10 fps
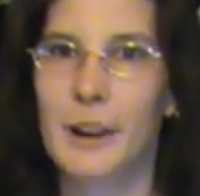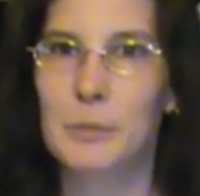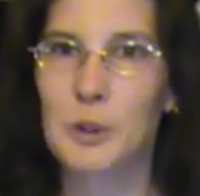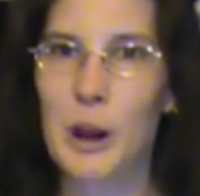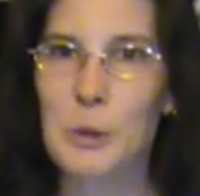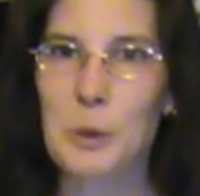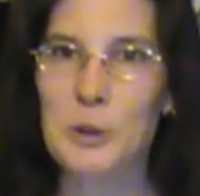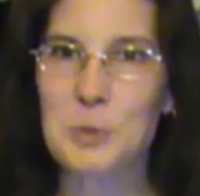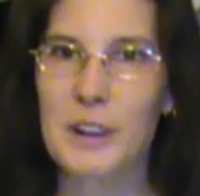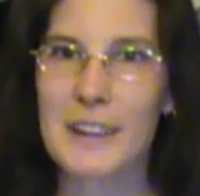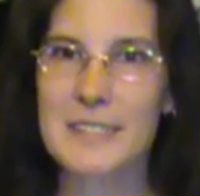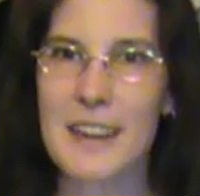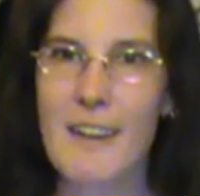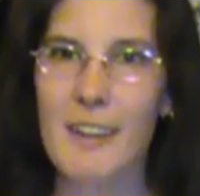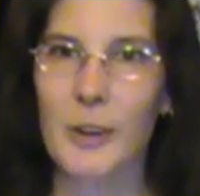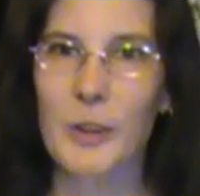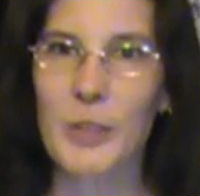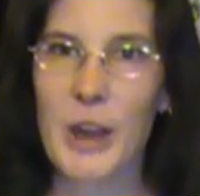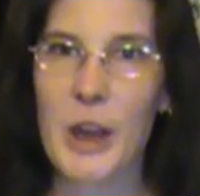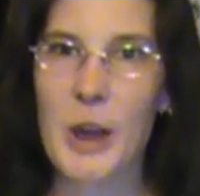I'm trying to watch what I say here.
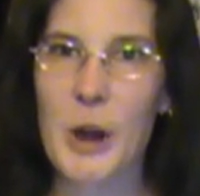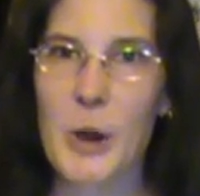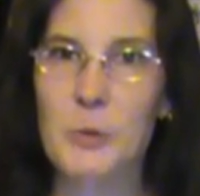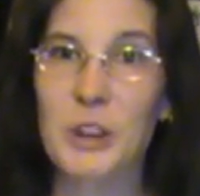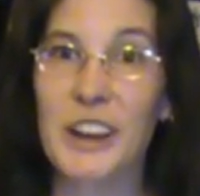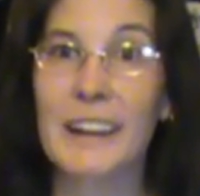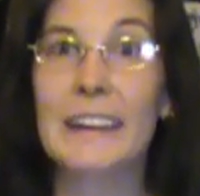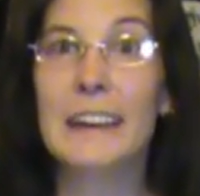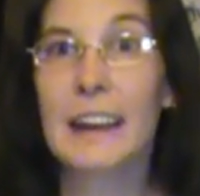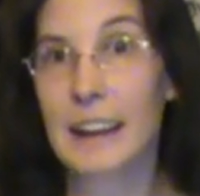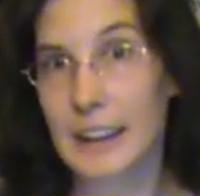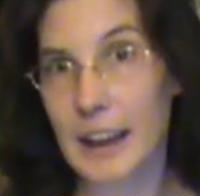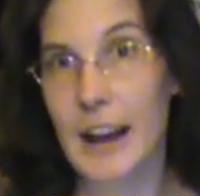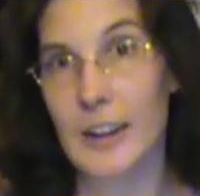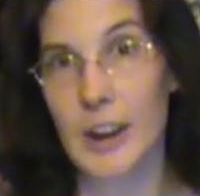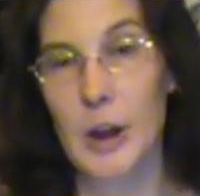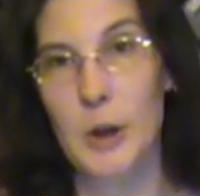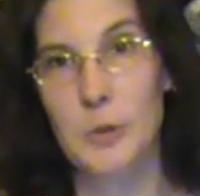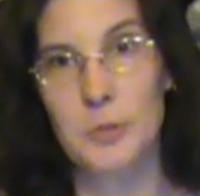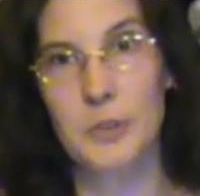They really got a kick out
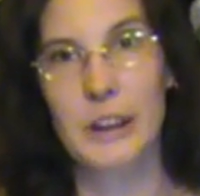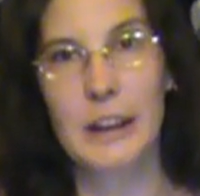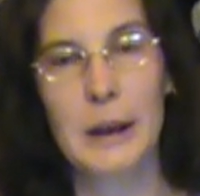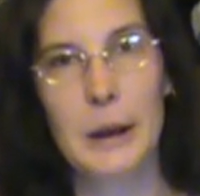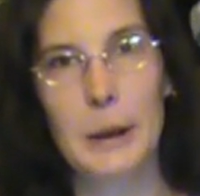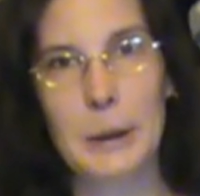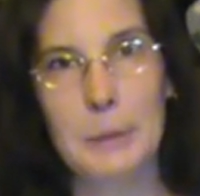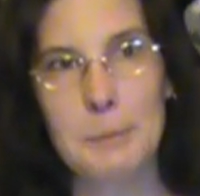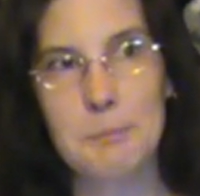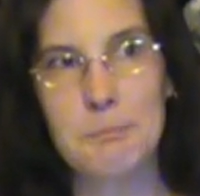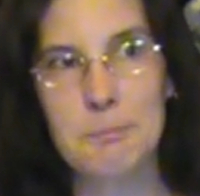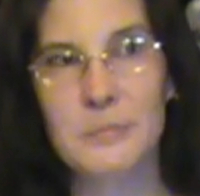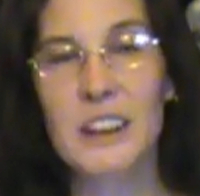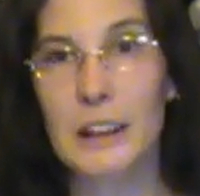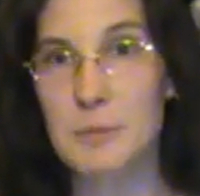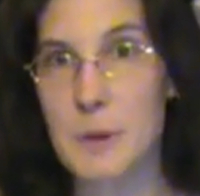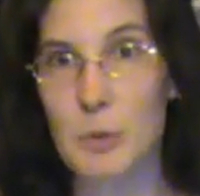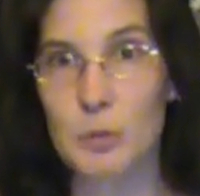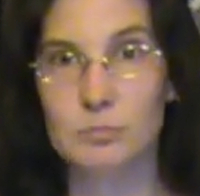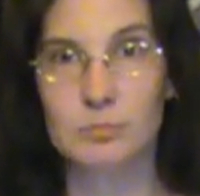of killing
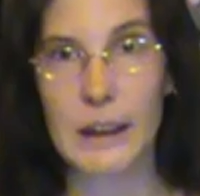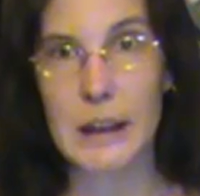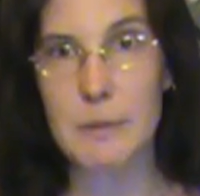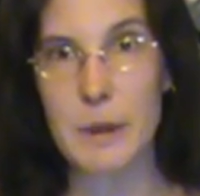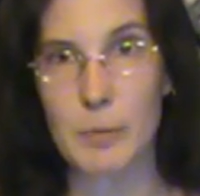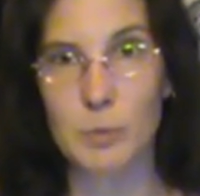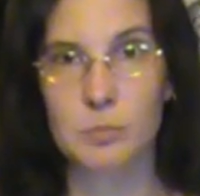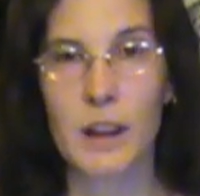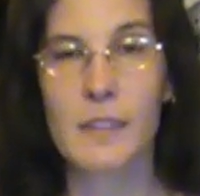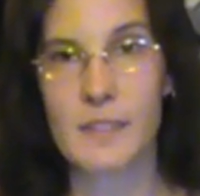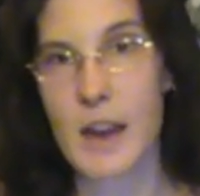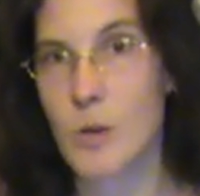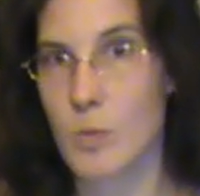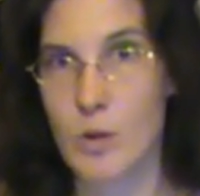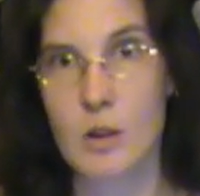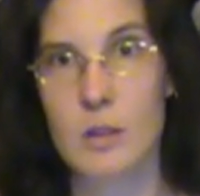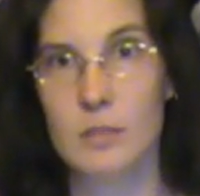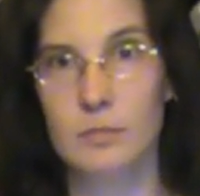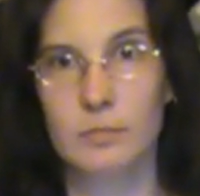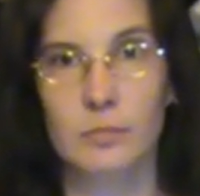people, eating people. They
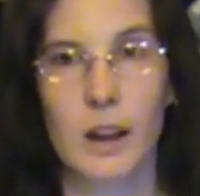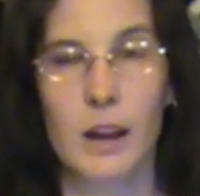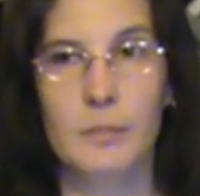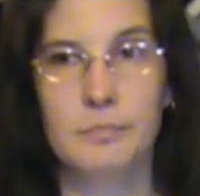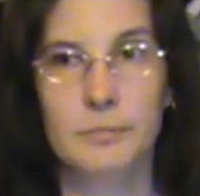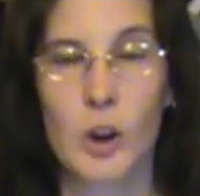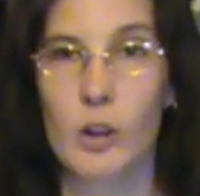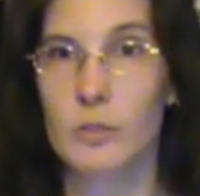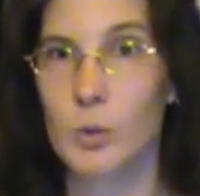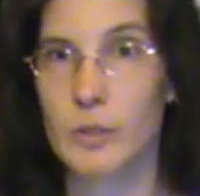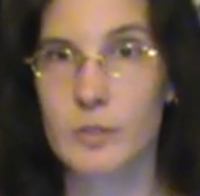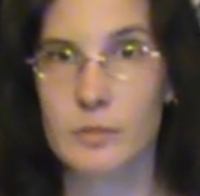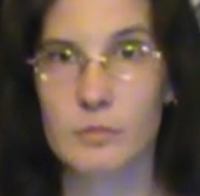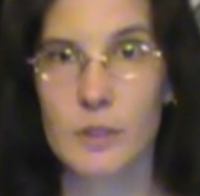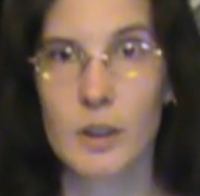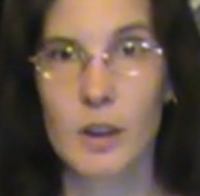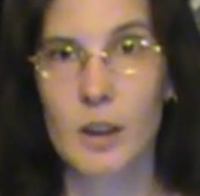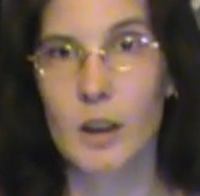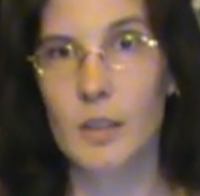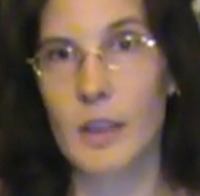were carnivores
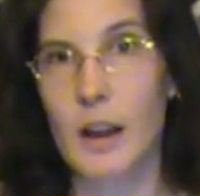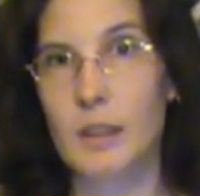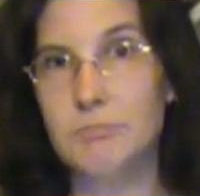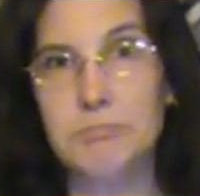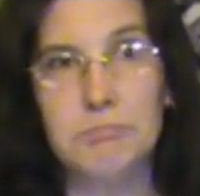that